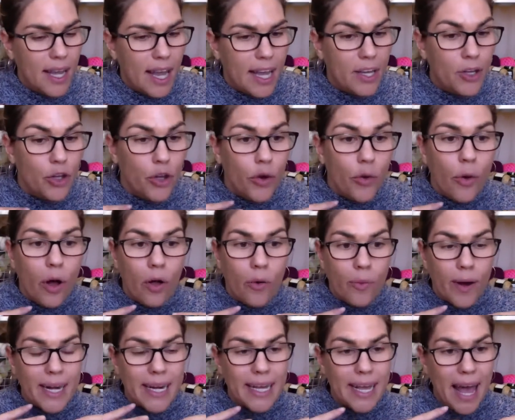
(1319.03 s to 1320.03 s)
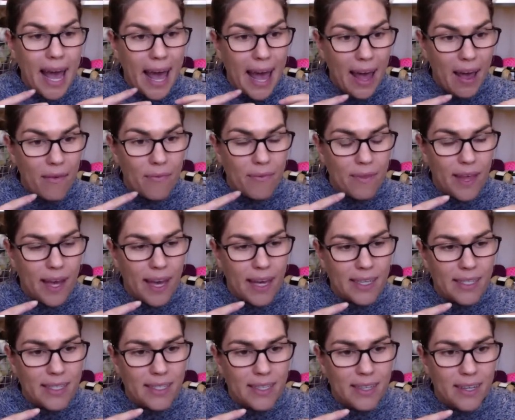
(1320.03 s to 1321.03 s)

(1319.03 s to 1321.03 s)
and you have that.